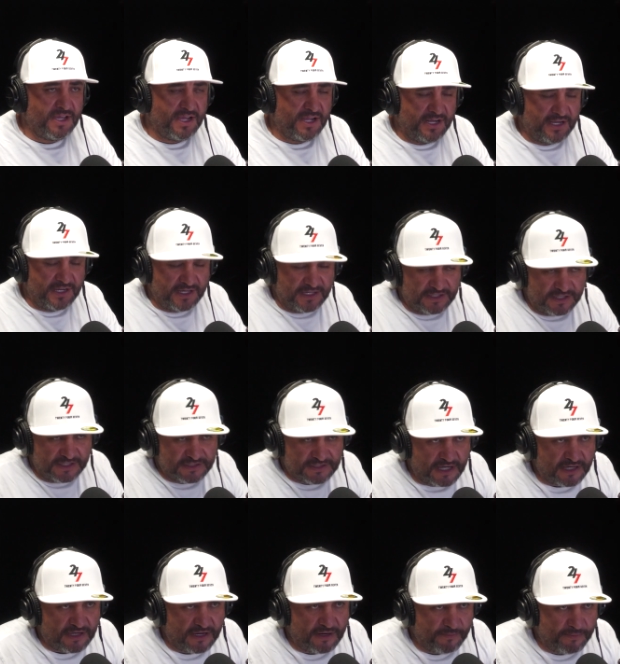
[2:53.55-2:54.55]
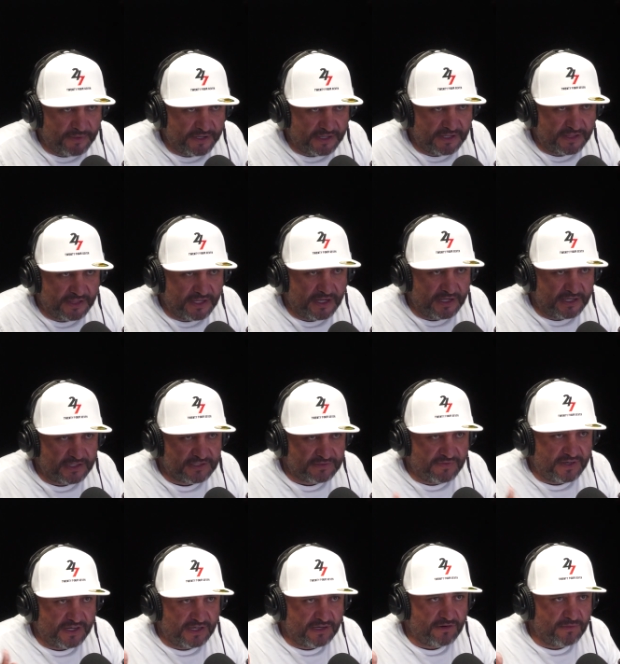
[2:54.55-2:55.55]
And it is a company that is
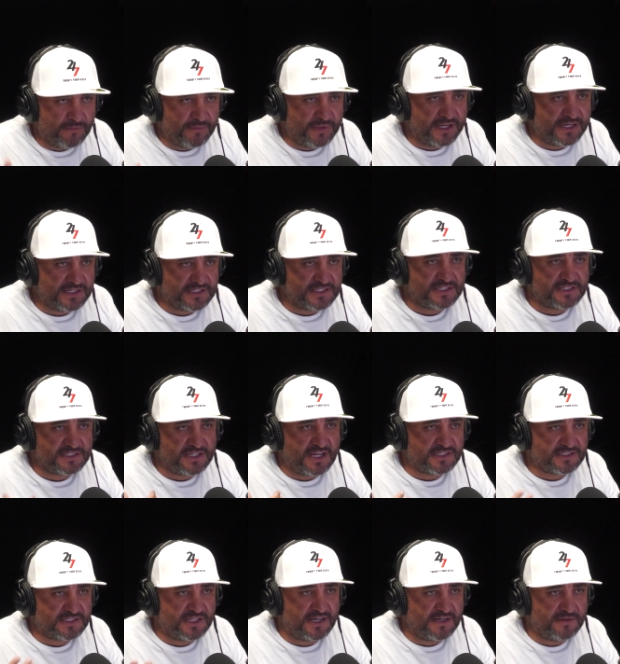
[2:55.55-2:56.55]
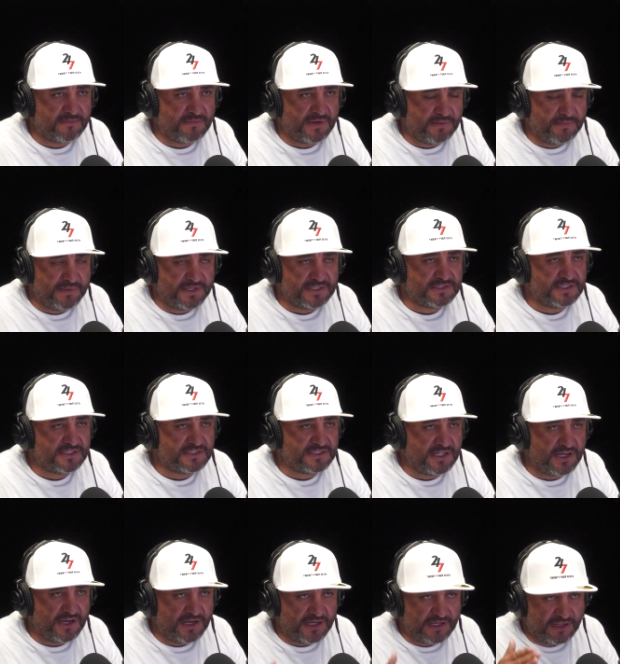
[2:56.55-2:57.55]
very committed since I started my business.
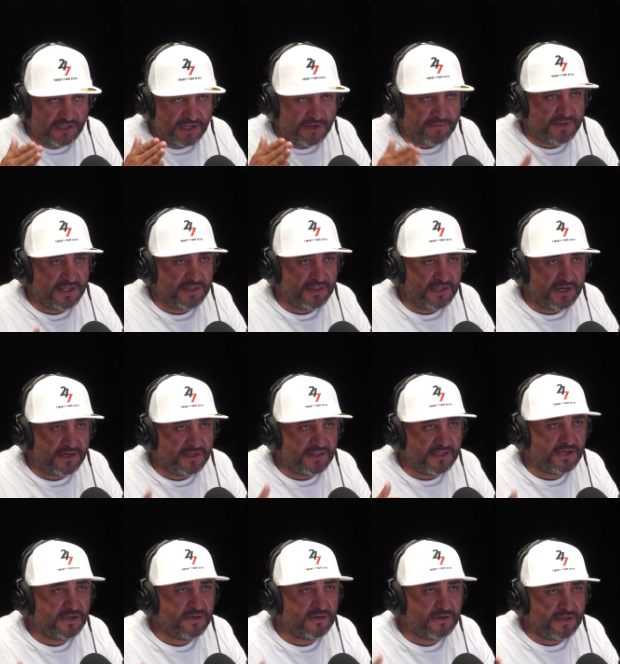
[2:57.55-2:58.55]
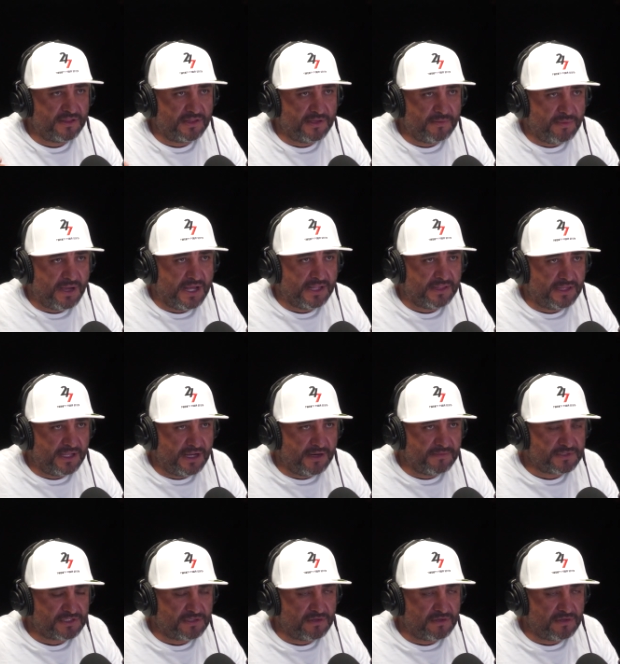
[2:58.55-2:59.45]
They've been there in the good and the bad times.